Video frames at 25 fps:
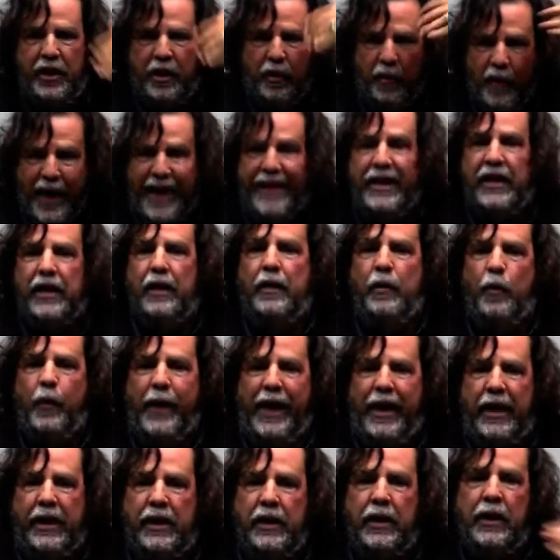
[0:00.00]
in a radical
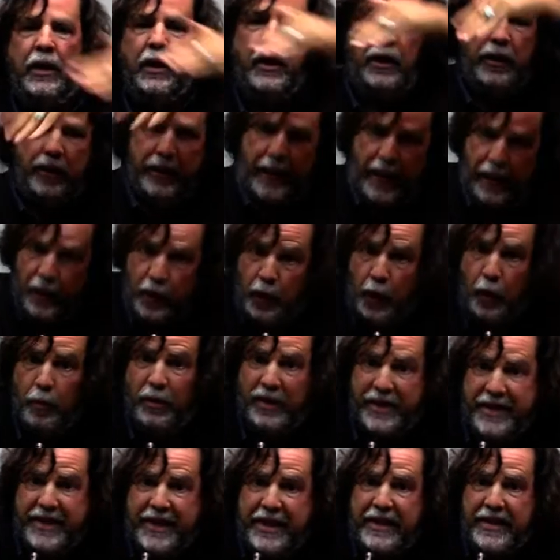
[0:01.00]
way that
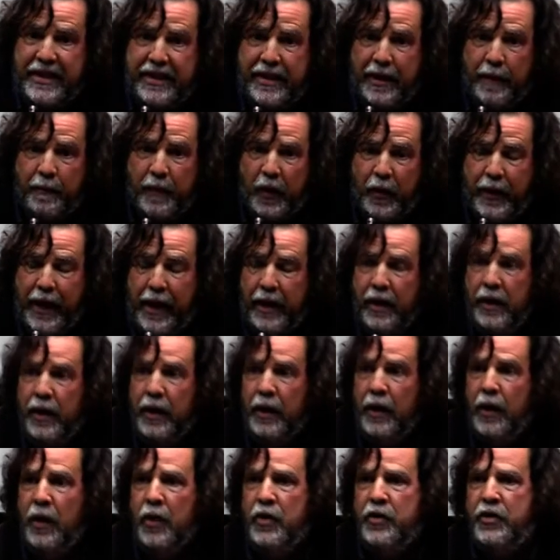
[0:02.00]
global system,
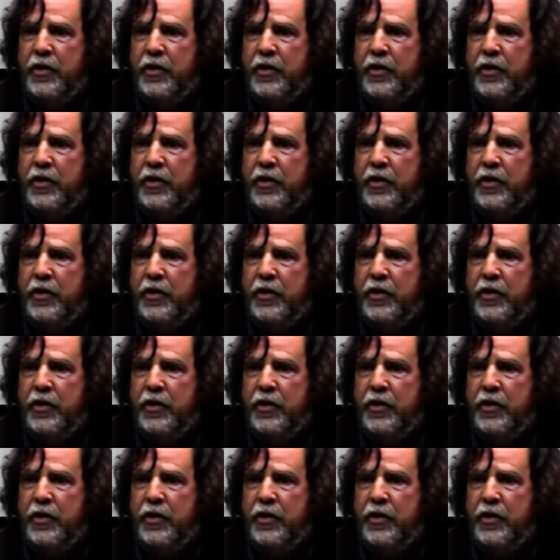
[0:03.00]
okay?